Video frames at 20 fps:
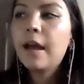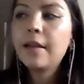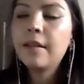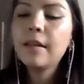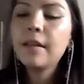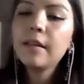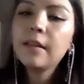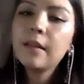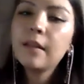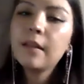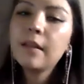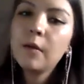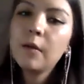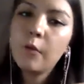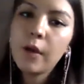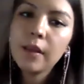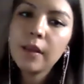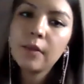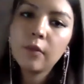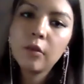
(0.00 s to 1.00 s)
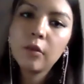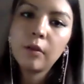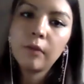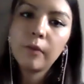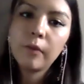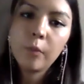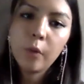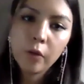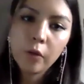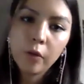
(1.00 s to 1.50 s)
I think that the way to solve
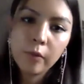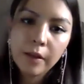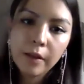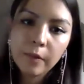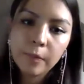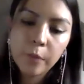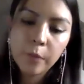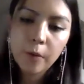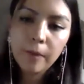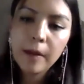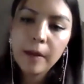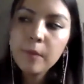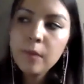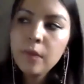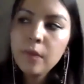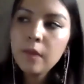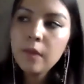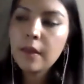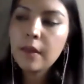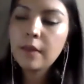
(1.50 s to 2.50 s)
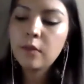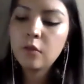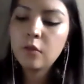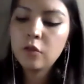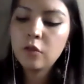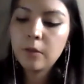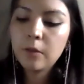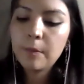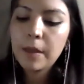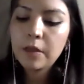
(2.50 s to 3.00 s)
both of these problems is to
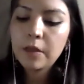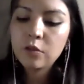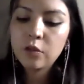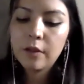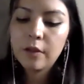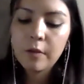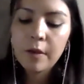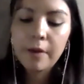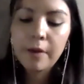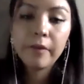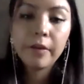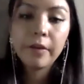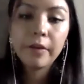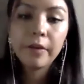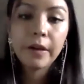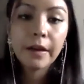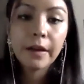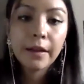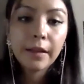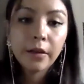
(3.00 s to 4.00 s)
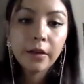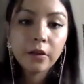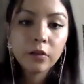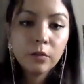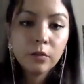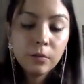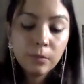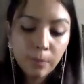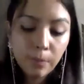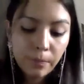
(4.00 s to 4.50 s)
just make sure that you have a very
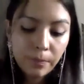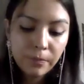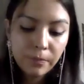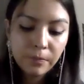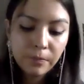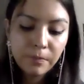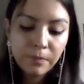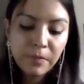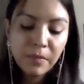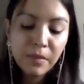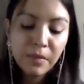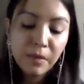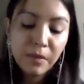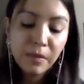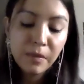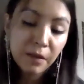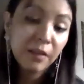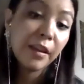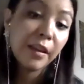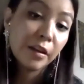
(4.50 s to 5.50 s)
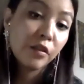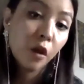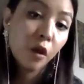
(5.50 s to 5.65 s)
clear notes